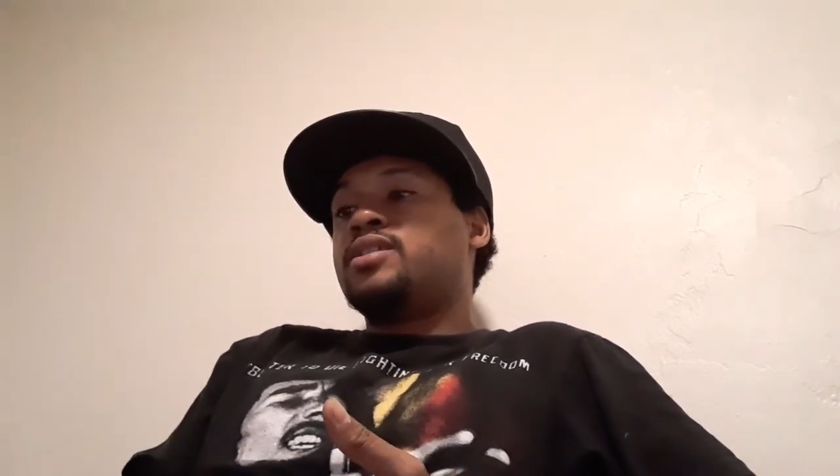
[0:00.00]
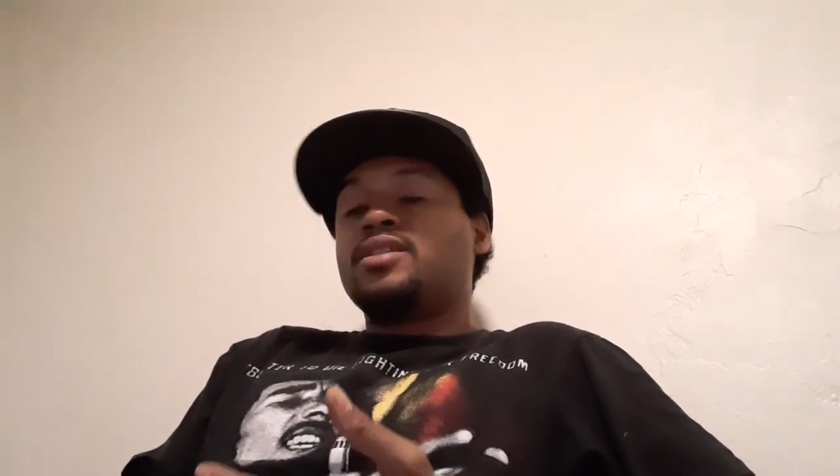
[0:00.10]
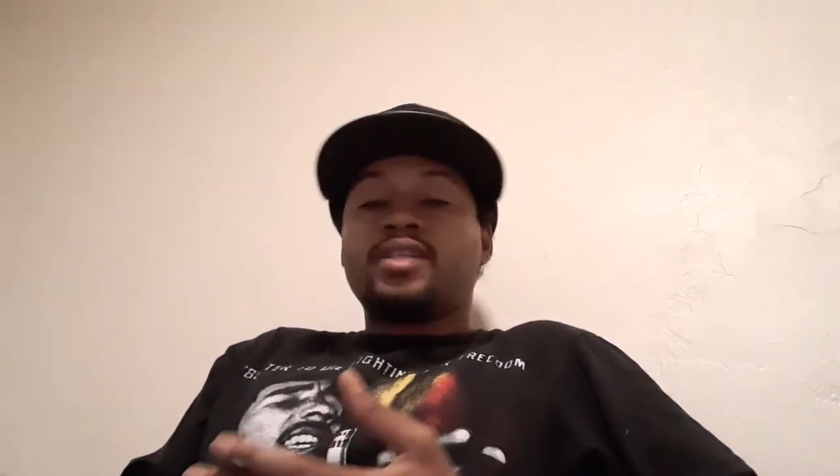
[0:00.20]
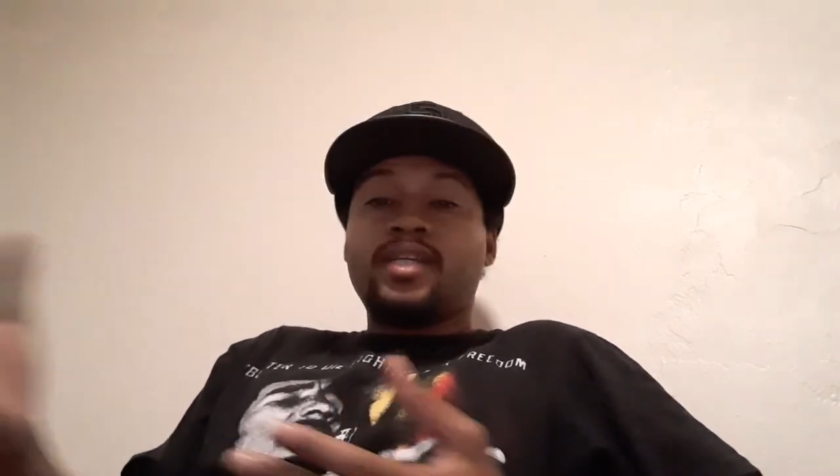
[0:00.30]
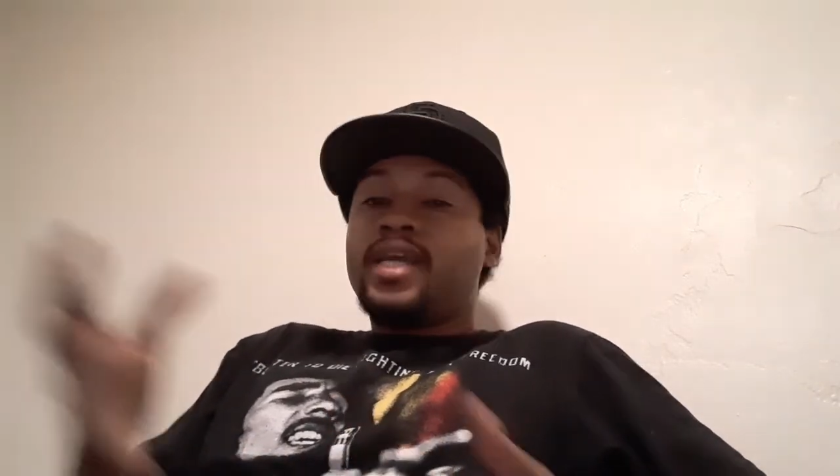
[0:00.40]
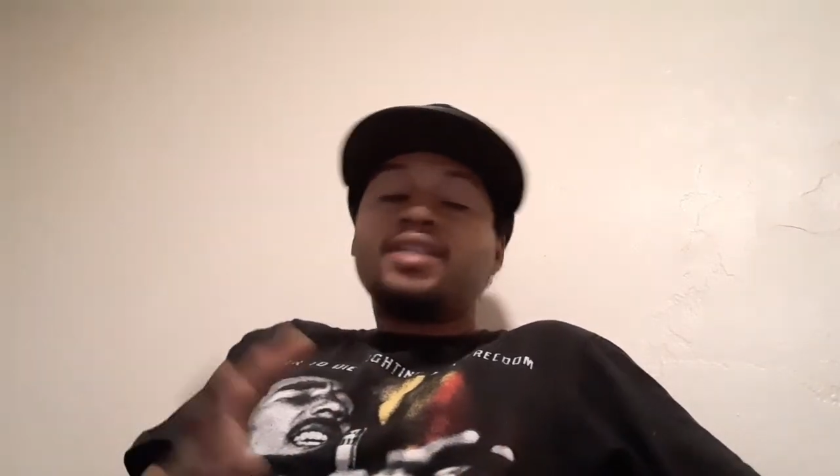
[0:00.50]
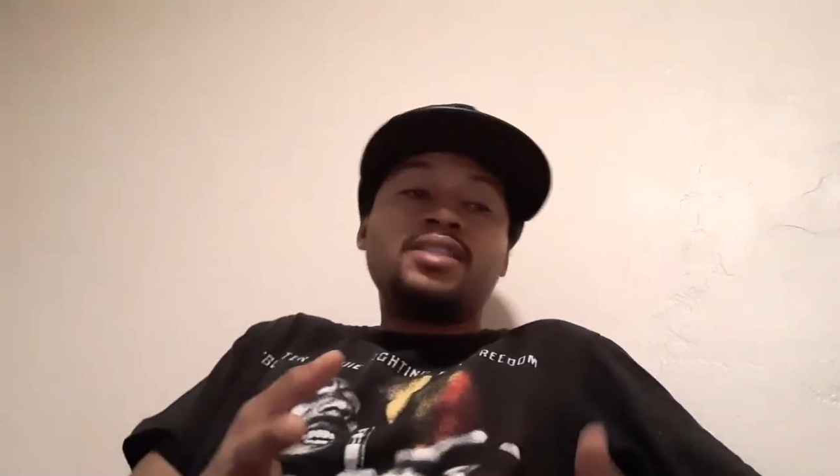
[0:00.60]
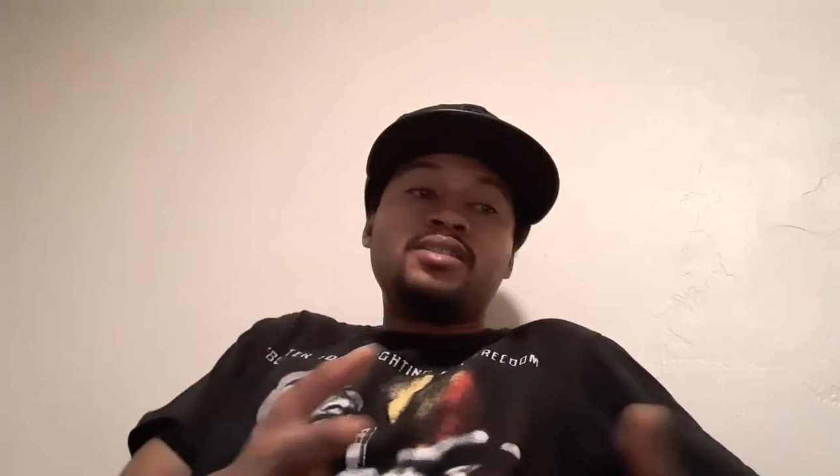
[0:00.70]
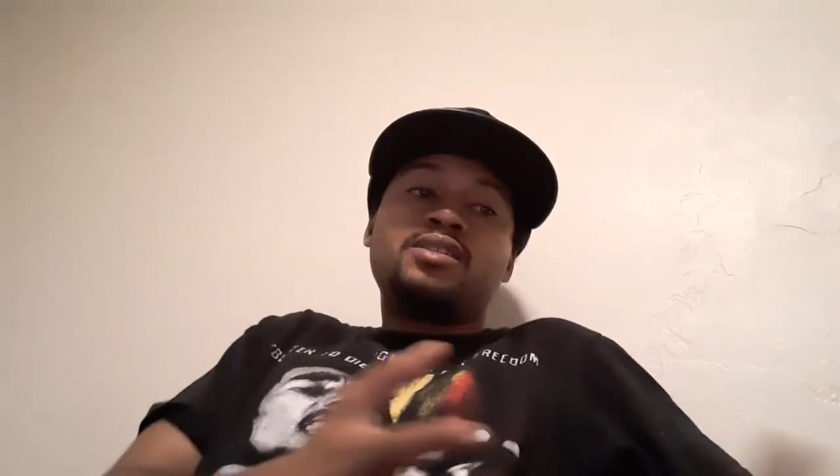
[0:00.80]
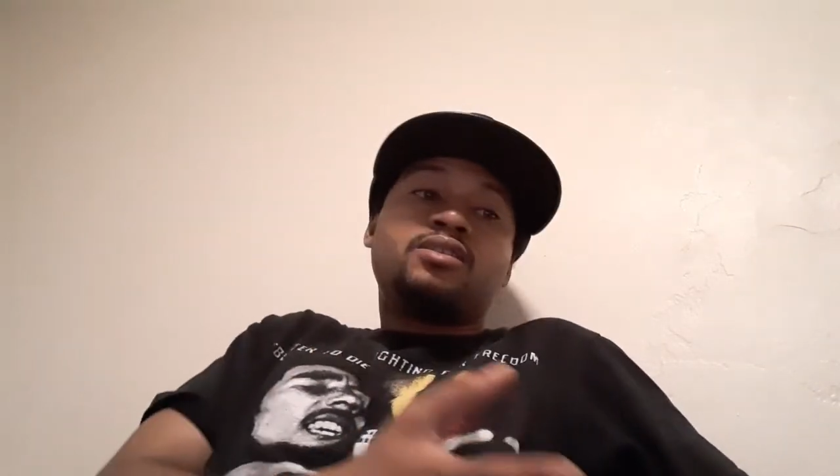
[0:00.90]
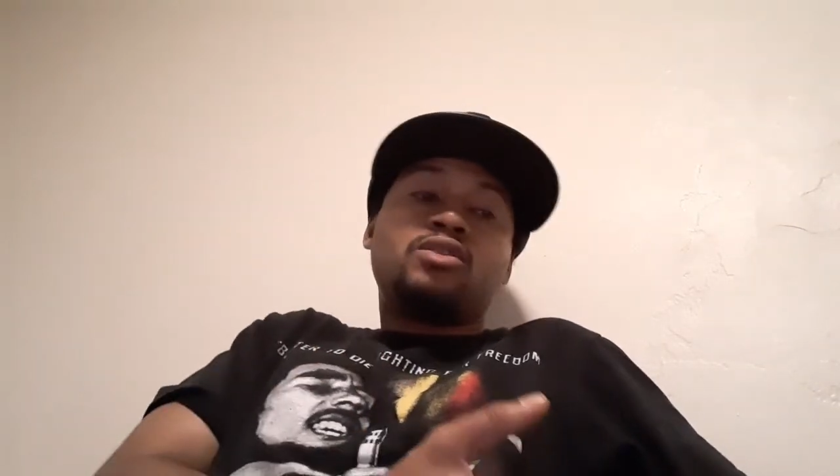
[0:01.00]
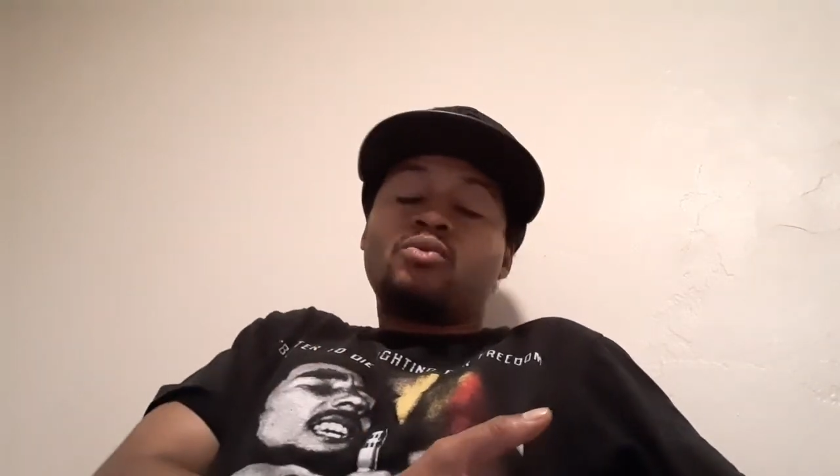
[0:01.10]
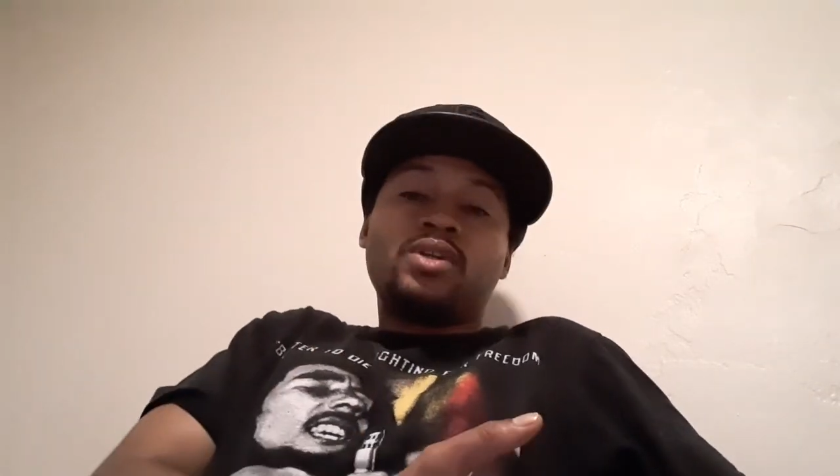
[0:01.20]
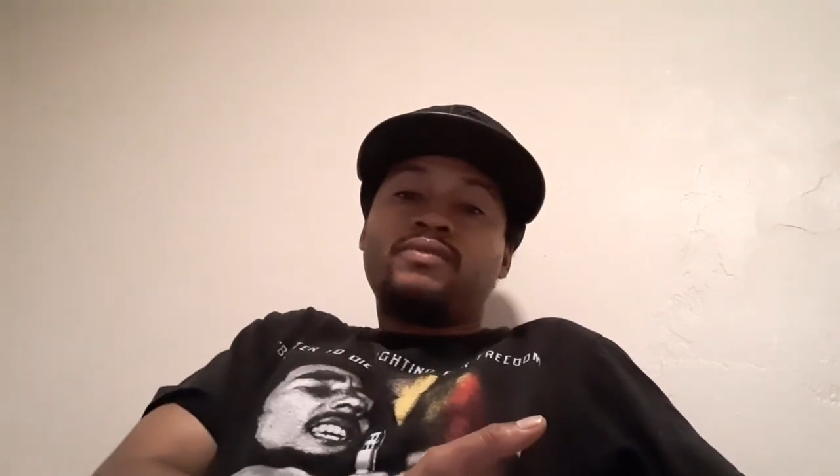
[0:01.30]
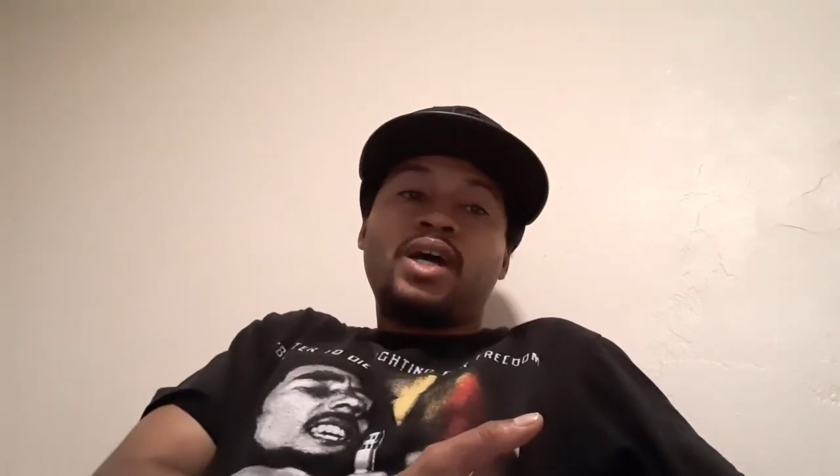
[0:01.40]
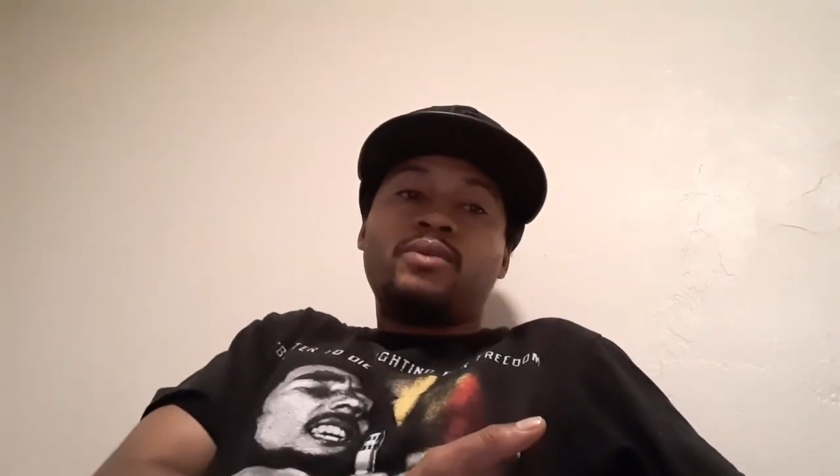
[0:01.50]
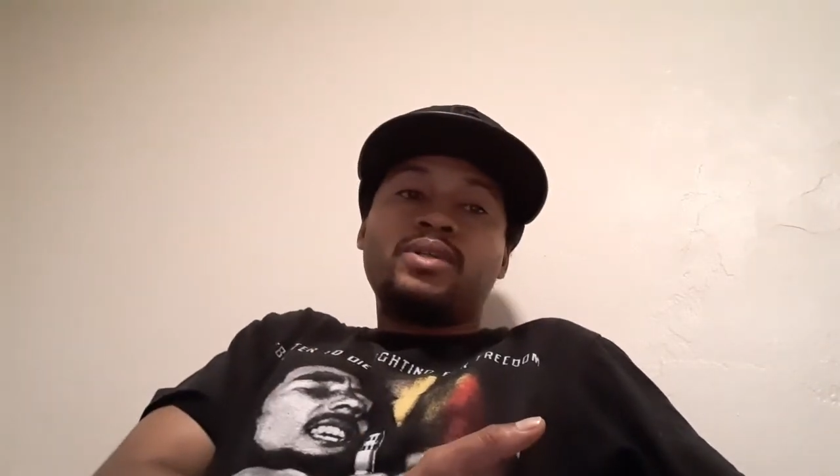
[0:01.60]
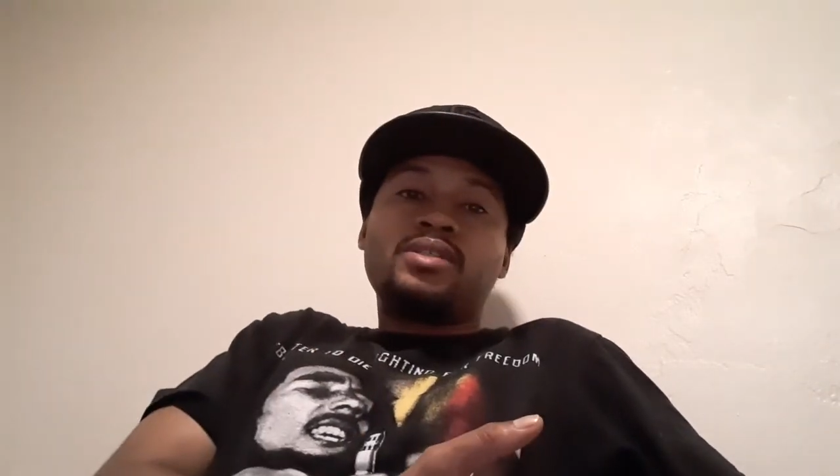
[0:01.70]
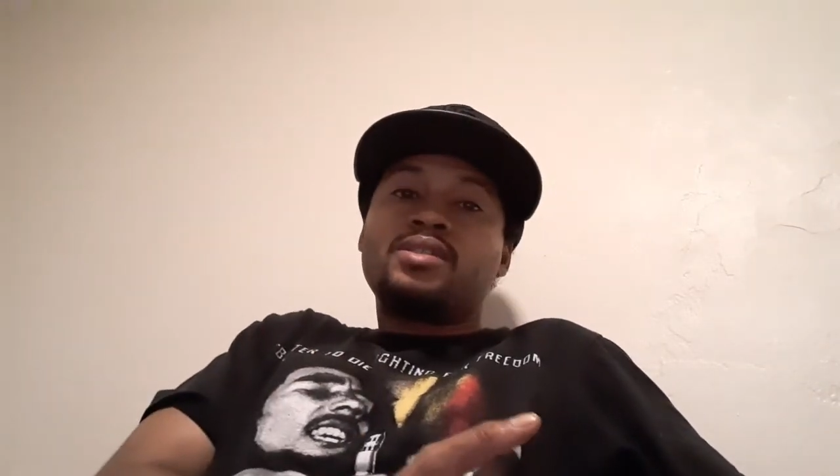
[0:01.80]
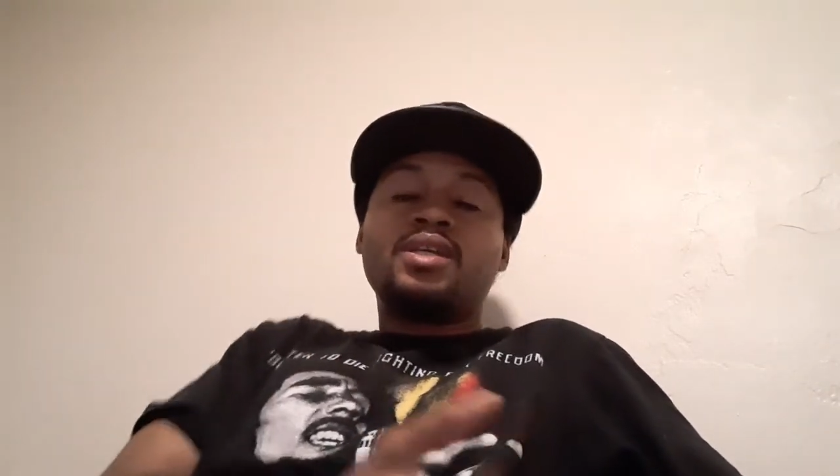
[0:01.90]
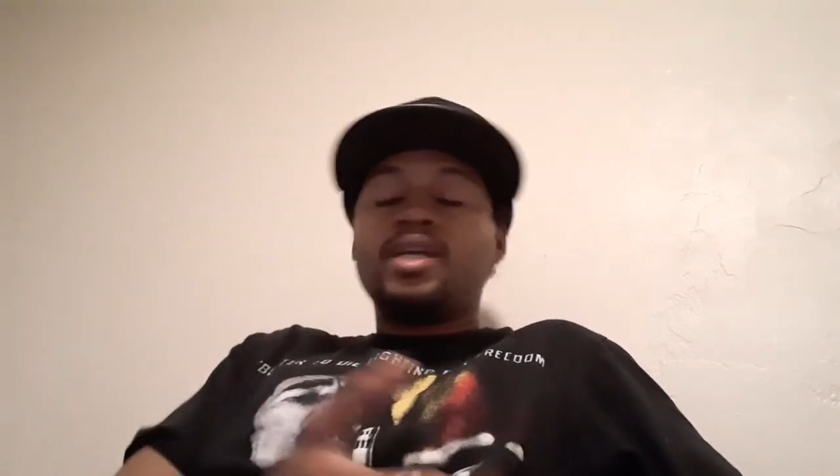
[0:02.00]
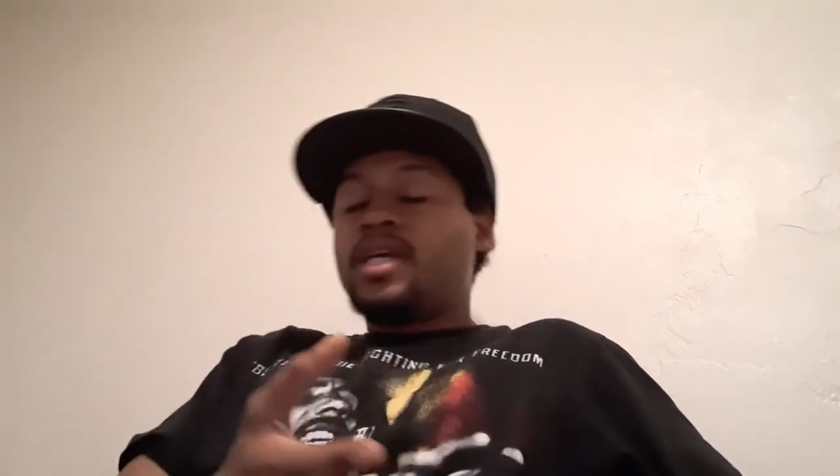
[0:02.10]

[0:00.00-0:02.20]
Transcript: that's connected to coronavirus.